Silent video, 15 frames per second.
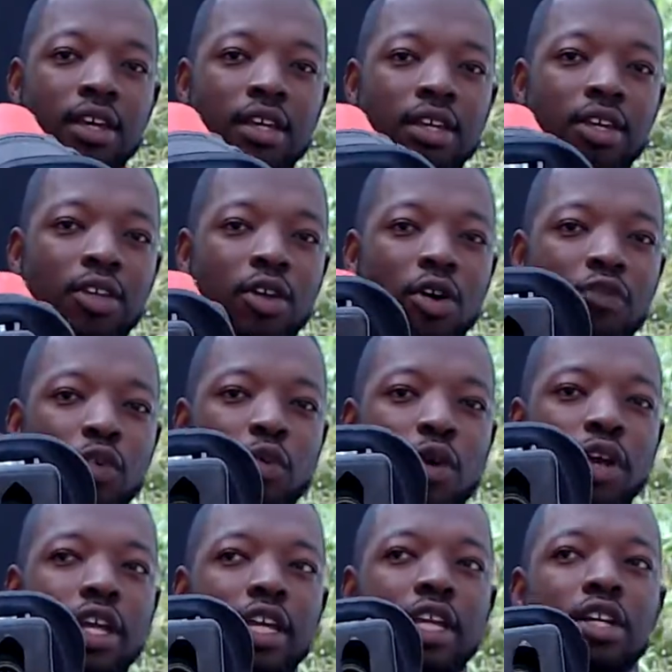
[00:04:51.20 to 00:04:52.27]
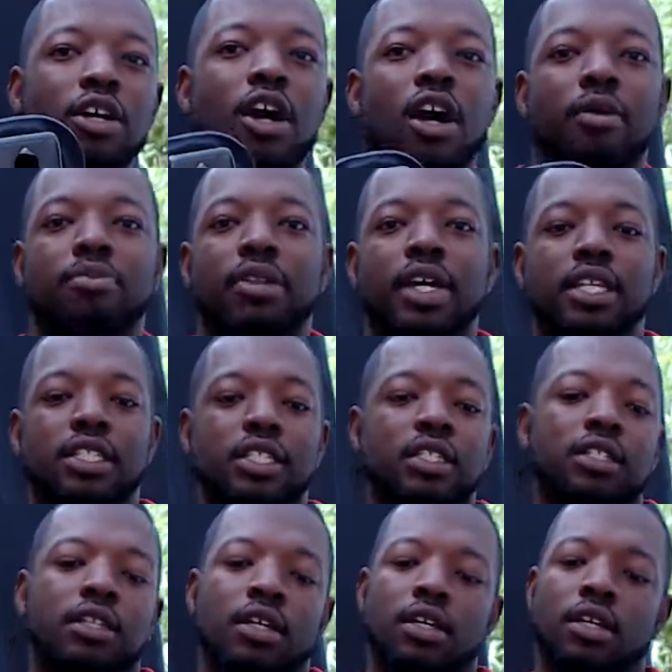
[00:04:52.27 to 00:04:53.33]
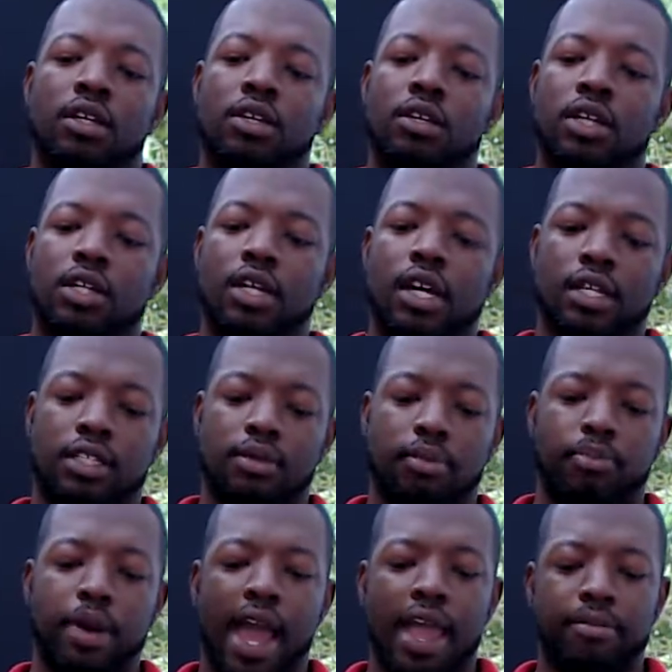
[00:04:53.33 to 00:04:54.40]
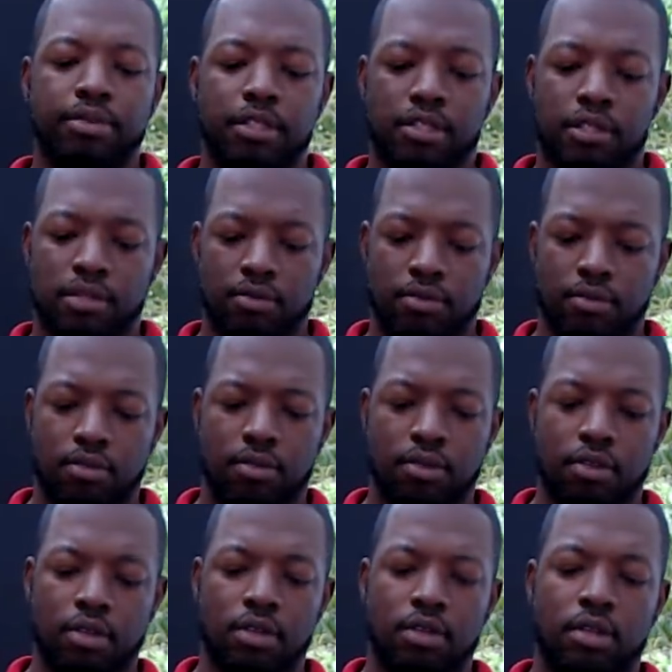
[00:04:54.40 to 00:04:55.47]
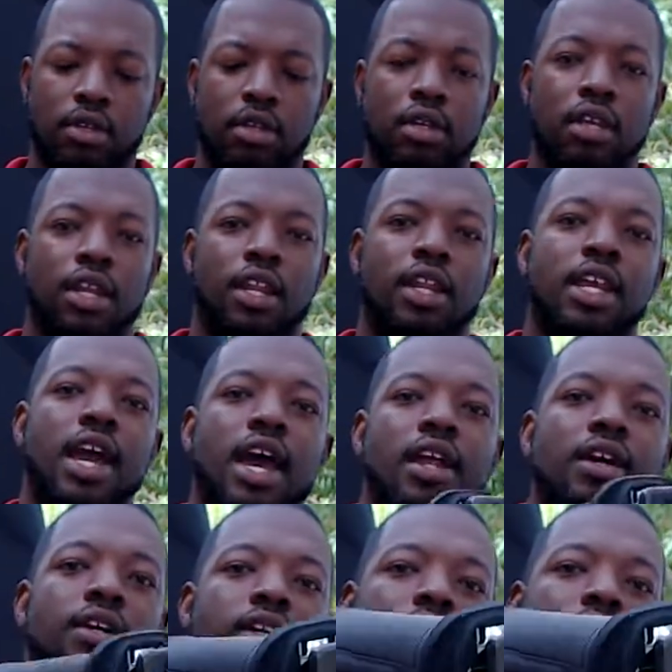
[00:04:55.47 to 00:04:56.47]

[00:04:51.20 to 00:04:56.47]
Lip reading: You know, if you're working in dark places, you can cut some pipes, and it got a